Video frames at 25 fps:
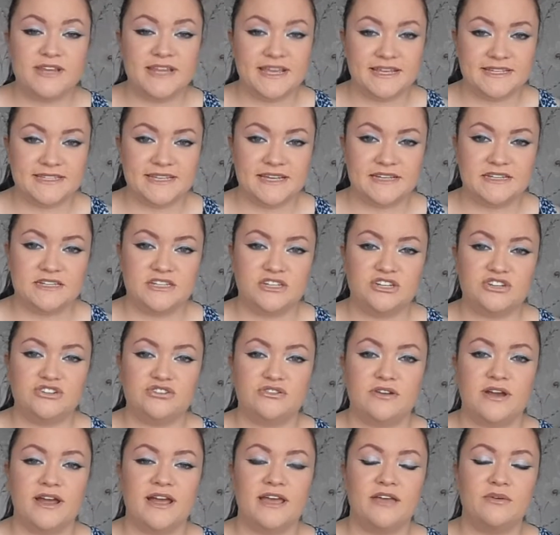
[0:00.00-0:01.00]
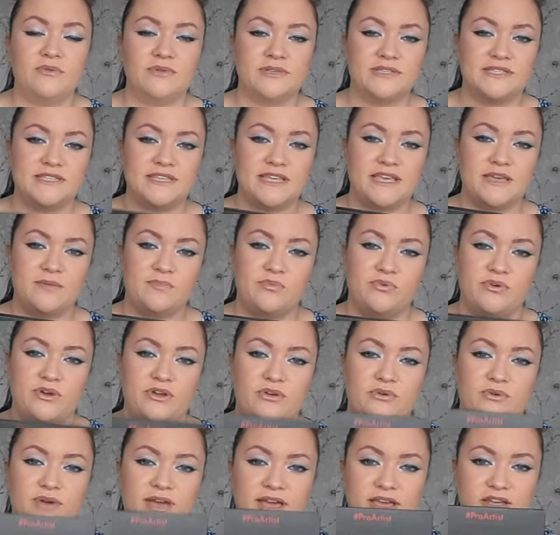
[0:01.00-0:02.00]
really excited to try was the
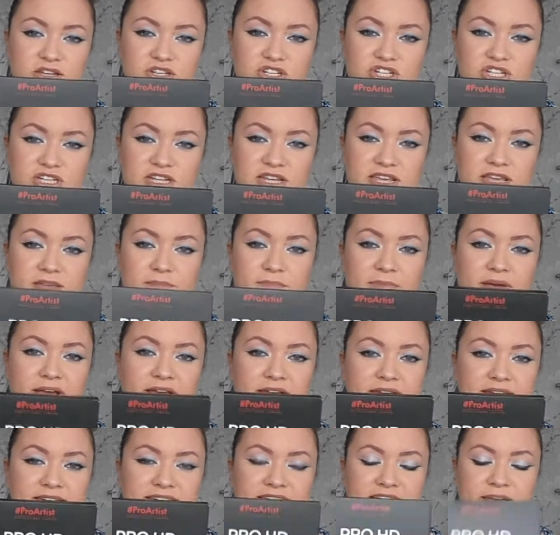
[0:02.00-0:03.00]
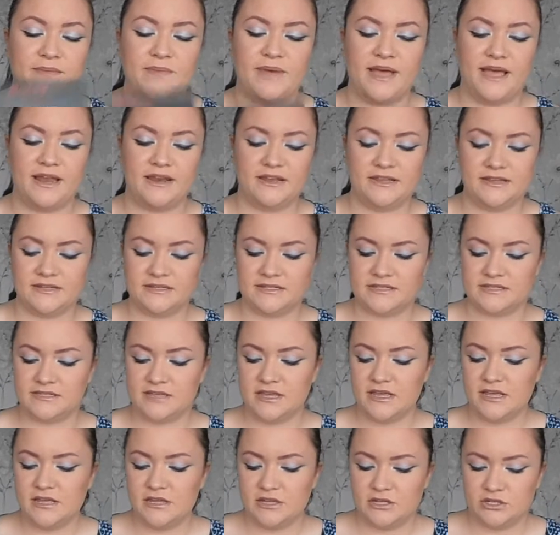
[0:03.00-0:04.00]
Pro HD Magnetic
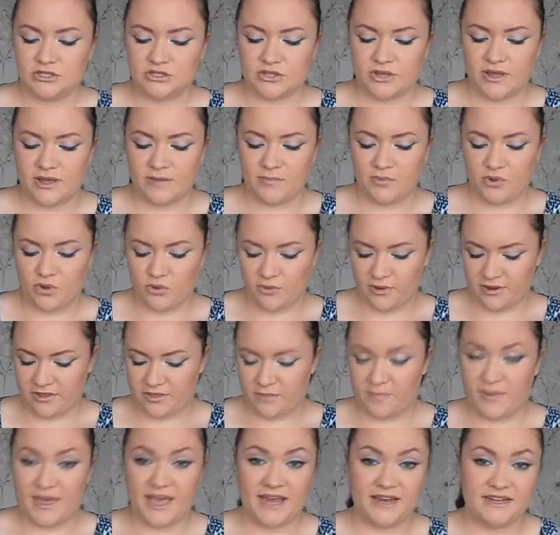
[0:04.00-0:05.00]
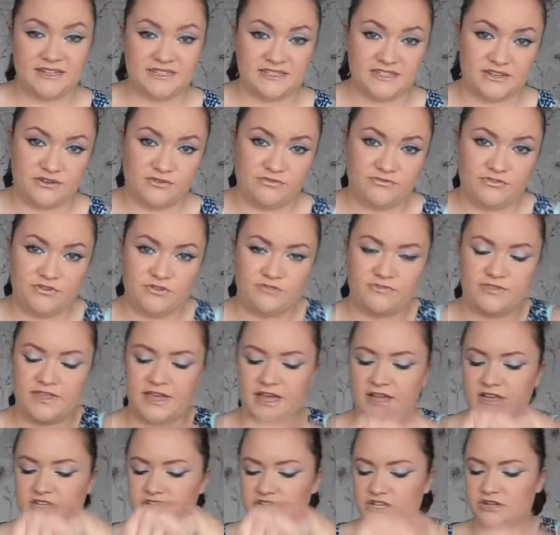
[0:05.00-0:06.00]
Palettes. So I bought one of the palettes and a few of
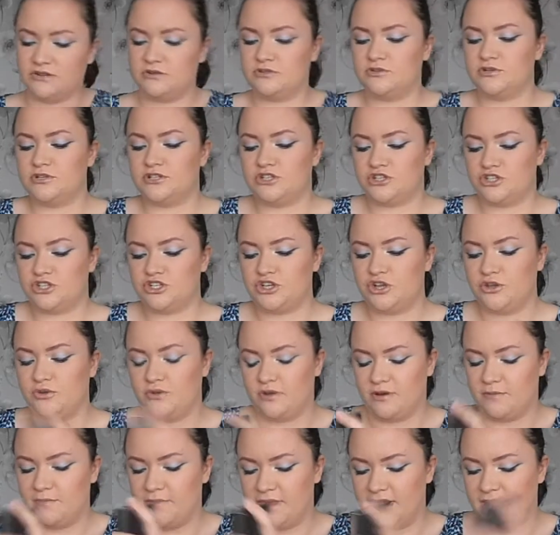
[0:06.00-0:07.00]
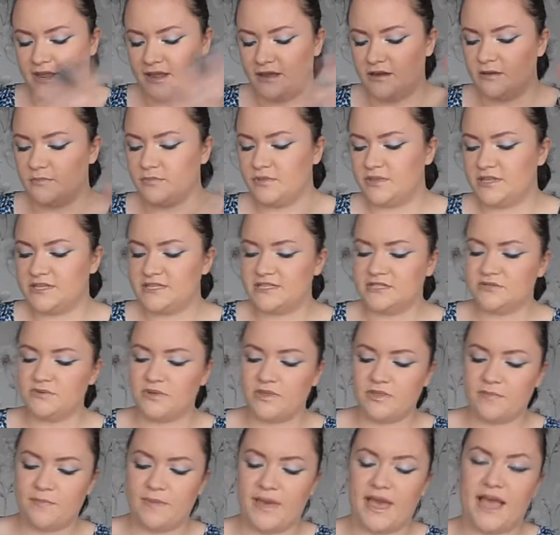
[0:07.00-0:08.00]
the eyeshadows, which I'll show you in a minute. But this is
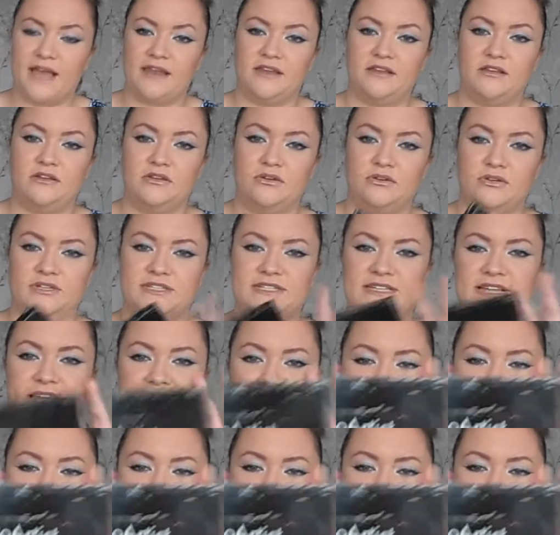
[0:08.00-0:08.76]
what the palette looks